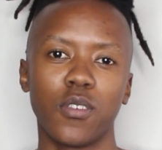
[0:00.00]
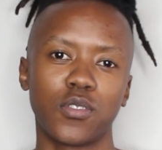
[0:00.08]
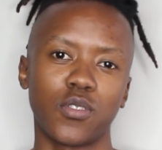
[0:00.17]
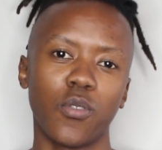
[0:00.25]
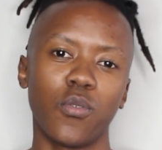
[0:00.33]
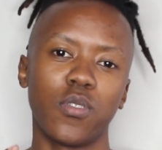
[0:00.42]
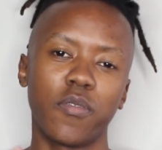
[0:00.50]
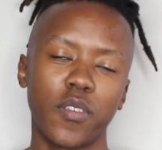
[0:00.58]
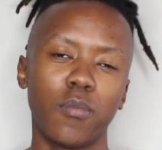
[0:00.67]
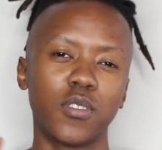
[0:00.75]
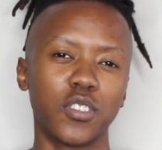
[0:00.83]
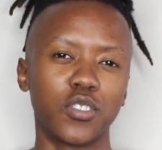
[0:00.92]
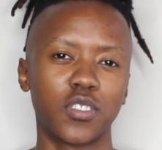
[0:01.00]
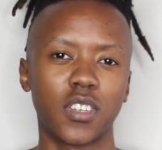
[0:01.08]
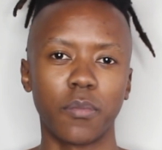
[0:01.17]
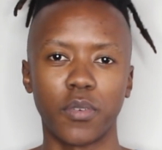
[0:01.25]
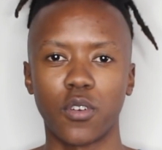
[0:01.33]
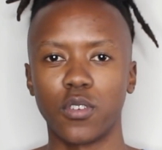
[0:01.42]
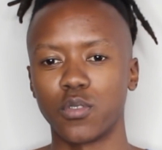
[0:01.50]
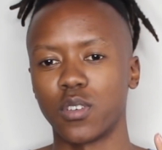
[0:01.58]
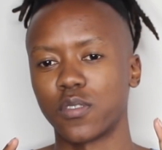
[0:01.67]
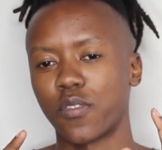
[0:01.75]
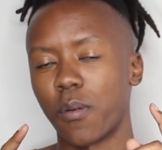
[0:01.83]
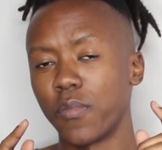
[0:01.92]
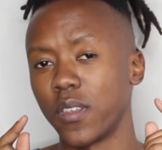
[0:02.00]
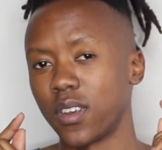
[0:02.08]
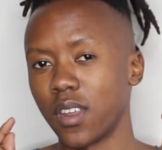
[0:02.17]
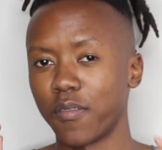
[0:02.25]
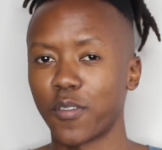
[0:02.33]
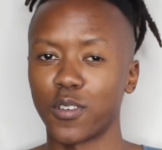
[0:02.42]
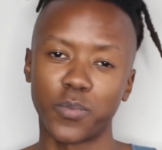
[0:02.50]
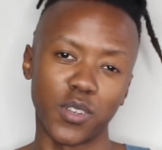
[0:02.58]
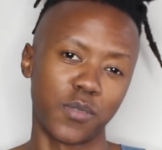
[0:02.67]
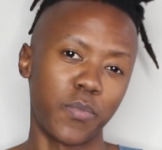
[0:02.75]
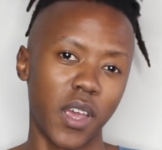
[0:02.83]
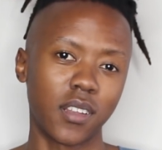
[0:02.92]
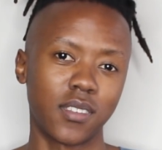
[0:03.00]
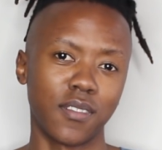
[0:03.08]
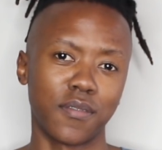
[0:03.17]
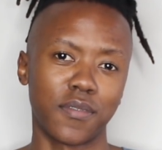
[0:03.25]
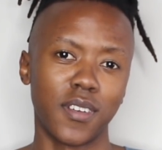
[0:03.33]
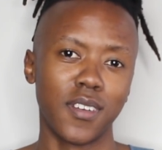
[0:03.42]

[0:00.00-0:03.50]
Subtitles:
So the film was interesting because it was from the deaf girl's perspective.